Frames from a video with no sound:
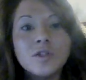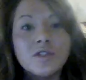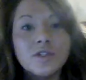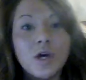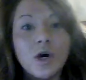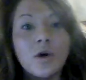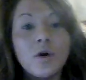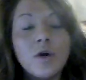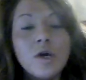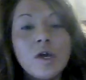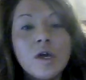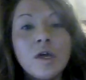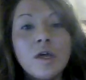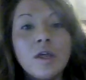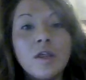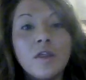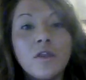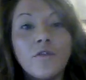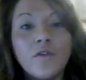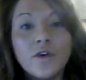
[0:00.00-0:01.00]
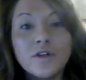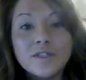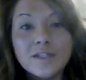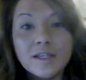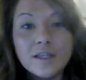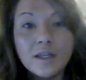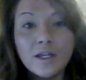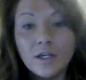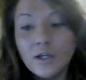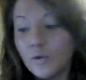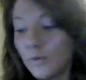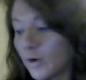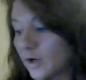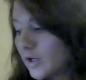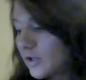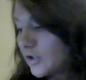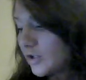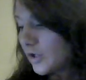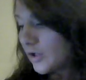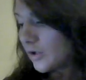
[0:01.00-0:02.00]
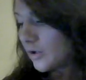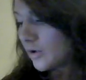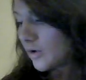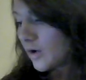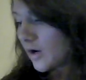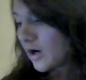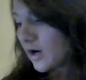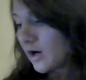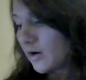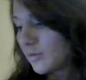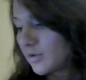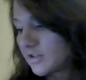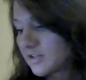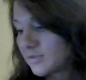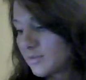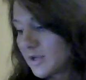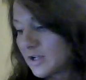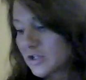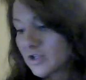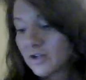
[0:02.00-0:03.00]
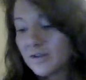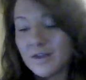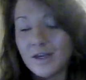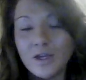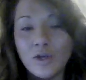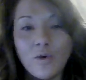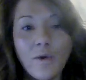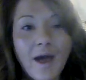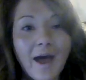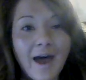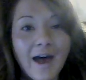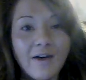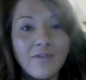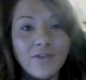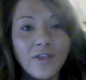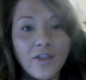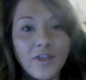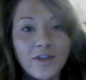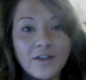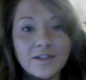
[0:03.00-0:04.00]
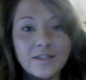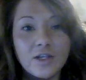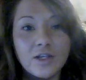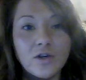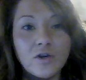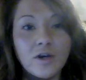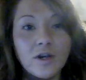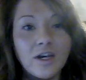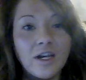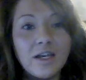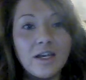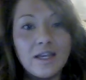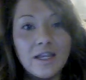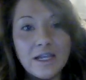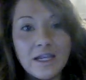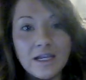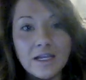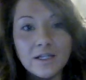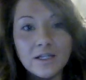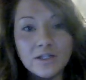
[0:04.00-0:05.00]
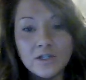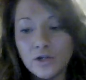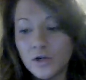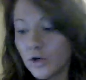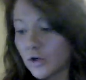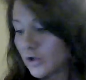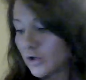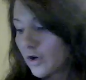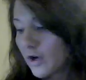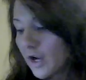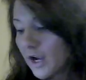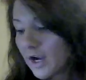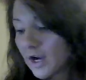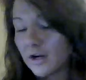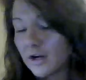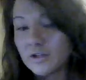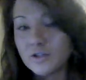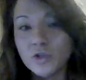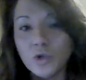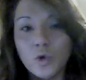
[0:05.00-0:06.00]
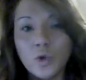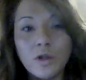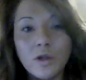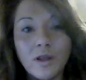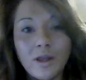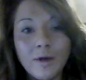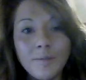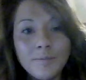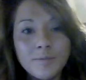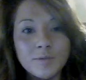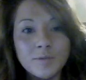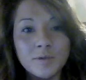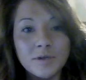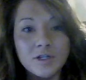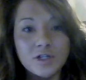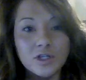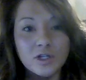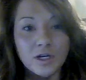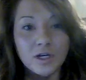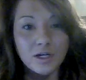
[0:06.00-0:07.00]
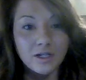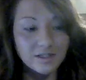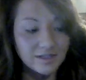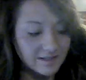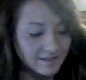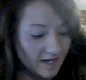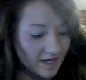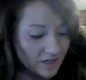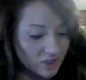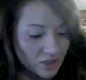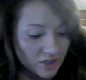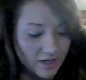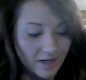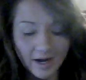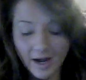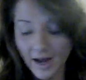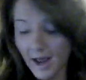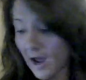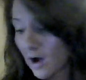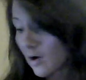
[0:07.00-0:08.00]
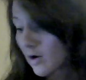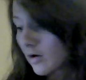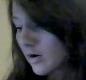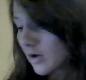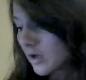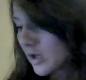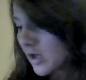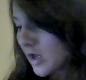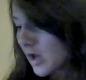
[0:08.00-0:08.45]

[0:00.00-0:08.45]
So, the first thing that you want to do is make sure that you have the things that you're going to need to curl your hair. So clips, because you're going to section it out.